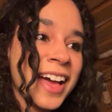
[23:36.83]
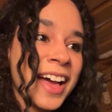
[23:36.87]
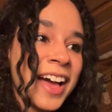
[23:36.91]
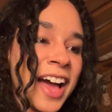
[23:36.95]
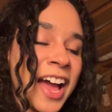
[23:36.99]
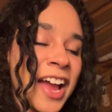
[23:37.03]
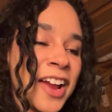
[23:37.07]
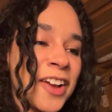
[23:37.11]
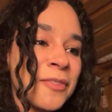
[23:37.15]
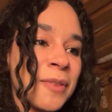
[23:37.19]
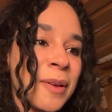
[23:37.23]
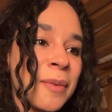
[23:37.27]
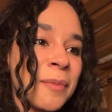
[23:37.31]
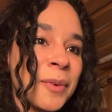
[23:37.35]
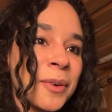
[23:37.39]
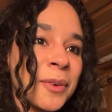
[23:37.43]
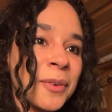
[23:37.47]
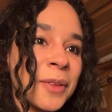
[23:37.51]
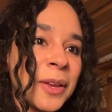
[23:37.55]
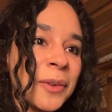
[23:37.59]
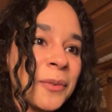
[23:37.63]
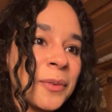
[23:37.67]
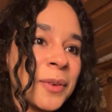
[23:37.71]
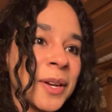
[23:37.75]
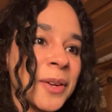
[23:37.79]
I remember
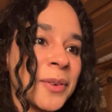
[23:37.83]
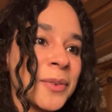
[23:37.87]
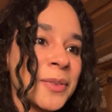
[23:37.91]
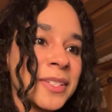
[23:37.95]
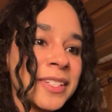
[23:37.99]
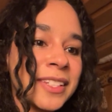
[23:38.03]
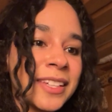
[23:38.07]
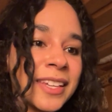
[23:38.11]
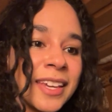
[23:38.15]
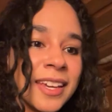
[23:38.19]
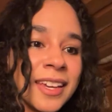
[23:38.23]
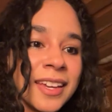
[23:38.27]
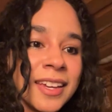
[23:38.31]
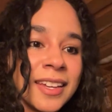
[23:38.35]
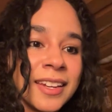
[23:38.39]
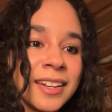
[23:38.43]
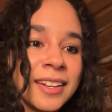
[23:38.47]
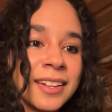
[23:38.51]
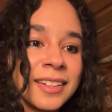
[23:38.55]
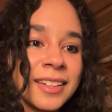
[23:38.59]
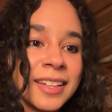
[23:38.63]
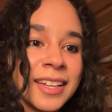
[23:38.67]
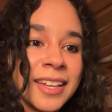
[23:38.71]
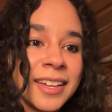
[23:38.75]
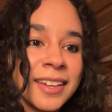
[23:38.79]
like when I was a
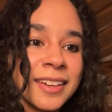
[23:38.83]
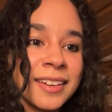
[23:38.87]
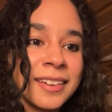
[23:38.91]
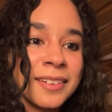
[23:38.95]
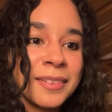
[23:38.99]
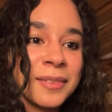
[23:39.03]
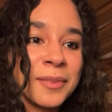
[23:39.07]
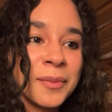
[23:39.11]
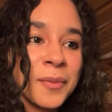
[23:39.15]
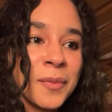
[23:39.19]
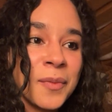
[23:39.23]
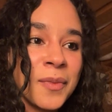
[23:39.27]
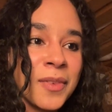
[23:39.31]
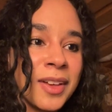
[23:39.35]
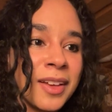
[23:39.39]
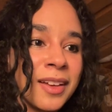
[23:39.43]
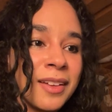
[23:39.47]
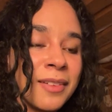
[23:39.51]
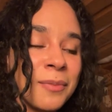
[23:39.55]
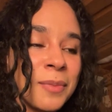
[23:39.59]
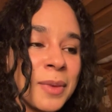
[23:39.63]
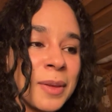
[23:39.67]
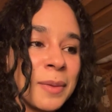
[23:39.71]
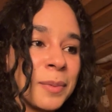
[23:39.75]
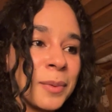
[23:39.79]
kid, like
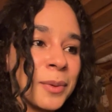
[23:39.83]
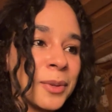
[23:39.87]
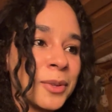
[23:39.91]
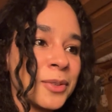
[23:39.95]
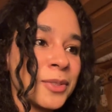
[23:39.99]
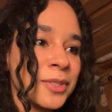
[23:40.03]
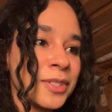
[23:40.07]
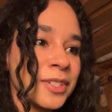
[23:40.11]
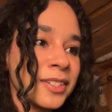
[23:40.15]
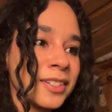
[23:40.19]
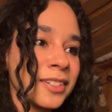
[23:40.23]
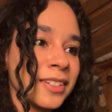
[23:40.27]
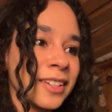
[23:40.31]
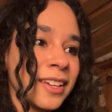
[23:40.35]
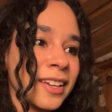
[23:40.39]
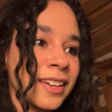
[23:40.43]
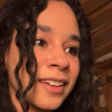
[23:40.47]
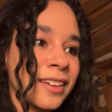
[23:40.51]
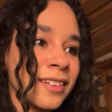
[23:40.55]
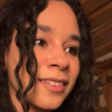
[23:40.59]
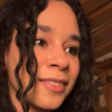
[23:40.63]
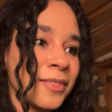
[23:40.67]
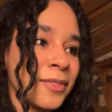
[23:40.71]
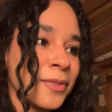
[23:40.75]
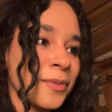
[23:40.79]
people used to
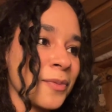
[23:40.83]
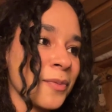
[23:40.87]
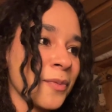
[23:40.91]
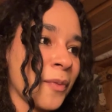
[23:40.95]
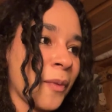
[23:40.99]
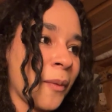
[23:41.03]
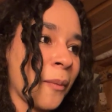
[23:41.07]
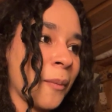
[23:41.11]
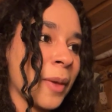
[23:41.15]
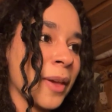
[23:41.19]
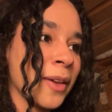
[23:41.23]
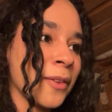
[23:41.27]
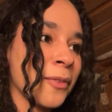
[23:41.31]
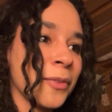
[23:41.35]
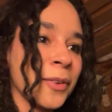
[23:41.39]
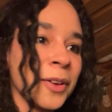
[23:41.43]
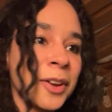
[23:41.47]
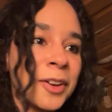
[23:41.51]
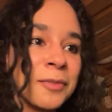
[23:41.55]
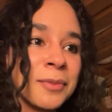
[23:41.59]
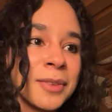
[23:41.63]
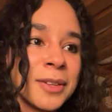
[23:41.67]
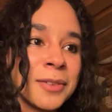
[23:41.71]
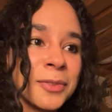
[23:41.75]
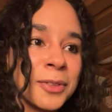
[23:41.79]
like make
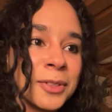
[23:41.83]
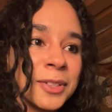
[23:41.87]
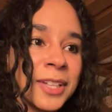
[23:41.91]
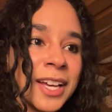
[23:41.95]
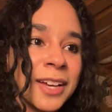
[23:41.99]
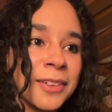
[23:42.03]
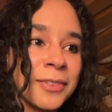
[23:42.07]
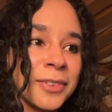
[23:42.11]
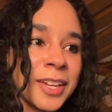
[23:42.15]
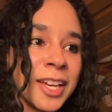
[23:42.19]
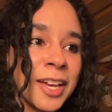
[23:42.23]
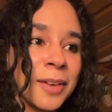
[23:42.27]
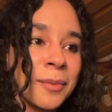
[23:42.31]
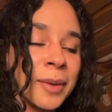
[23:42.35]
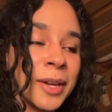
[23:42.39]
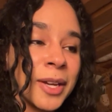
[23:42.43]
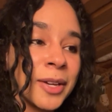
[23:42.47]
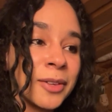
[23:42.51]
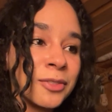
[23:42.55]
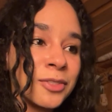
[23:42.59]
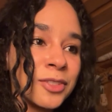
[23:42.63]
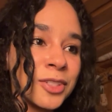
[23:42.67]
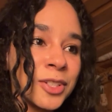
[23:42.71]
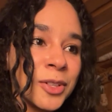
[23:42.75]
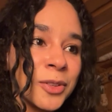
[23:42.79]
fun of me for laughing at my
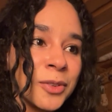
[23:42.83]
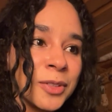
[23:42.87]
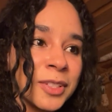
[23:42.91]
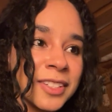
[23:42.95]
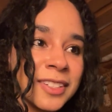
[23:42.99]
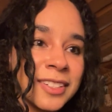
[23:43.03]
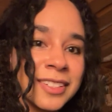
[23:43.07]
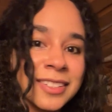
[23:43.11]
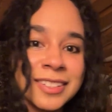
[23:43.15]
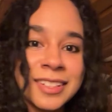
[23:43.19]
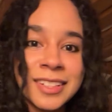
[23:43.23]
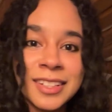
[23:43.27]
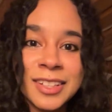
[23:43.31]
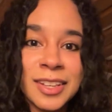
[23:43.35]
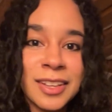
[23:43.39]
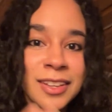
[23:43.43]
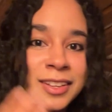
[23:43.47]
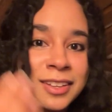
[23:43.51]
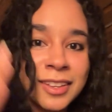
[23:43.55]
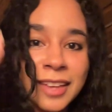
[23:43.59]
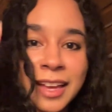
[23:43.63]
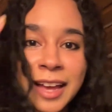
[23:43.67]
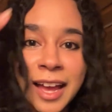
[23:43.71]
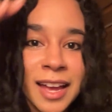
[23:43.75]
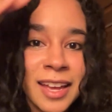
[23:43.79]
own jokes, and it's like,
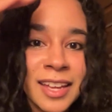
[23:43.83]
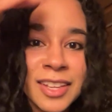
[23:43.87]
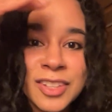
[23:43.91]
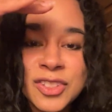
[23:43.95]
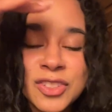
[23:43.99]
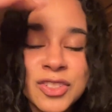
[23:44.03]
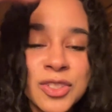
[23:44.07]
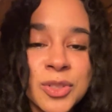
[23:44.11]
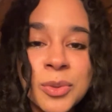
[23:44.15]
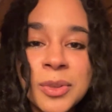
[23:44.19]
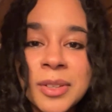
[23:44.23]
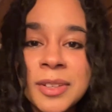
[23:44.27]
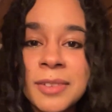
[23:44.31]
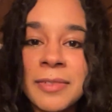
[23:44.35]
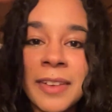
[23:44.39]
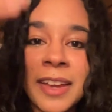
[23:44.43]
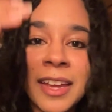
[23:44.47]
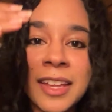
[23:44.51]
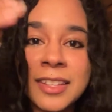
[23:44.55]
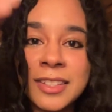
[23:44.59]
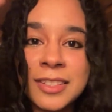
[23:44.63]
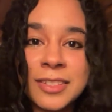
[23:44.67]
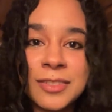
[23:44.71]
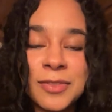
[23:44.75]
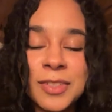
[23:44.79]
it's too
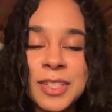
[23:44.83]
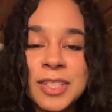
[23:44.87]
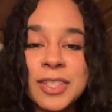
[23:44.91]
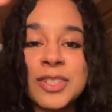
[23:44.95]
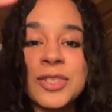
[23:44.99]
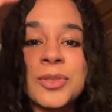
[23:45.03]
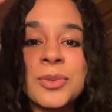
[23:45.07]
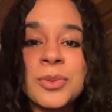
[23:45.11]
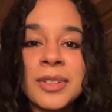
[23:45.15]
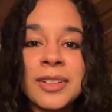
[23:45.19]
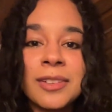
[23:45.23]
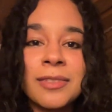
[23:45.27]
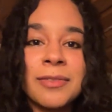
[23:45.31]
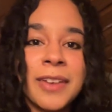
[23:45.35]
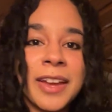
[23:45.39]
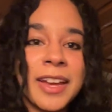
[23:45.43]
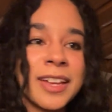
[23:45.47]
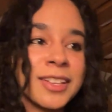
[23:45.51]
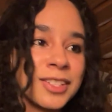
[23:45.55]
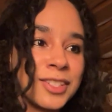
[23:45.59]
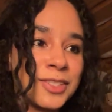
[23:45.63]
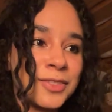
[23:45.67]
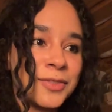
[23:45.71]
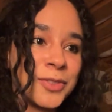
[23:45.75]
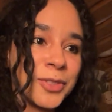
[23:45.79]
advanced
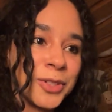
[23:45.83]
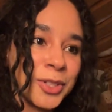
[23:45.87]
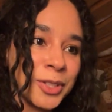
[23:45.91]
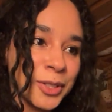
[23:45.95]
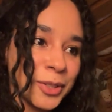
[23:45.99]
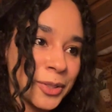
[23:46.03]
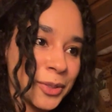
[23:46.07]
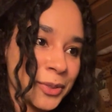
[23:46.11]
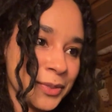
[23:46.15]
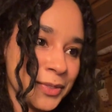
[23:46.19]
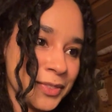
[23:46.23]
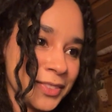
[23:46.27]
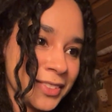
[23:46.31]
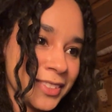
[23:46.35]
for you.